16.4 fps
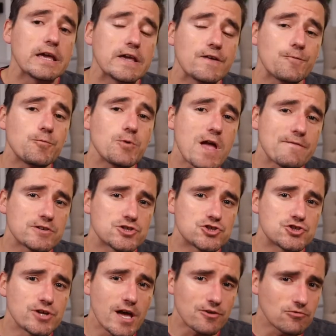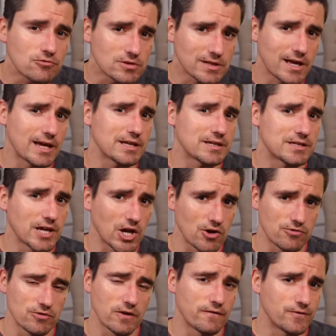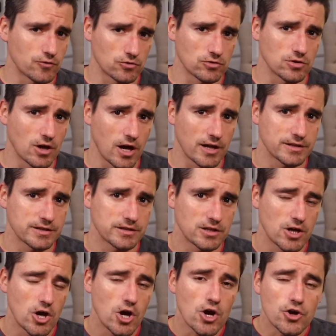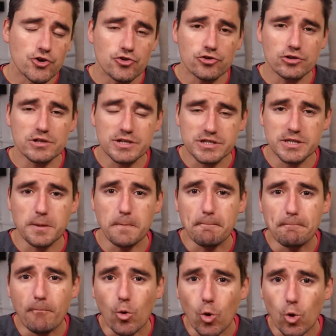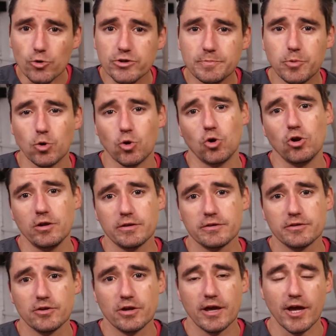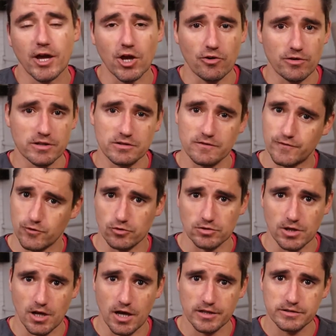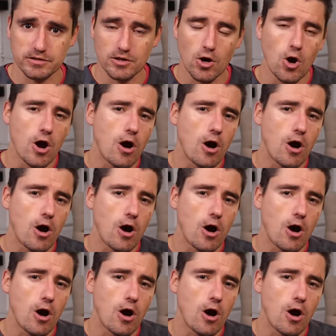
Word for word: If we have a generalized area of fur loss, you're gonna see multiple areas of fur loss,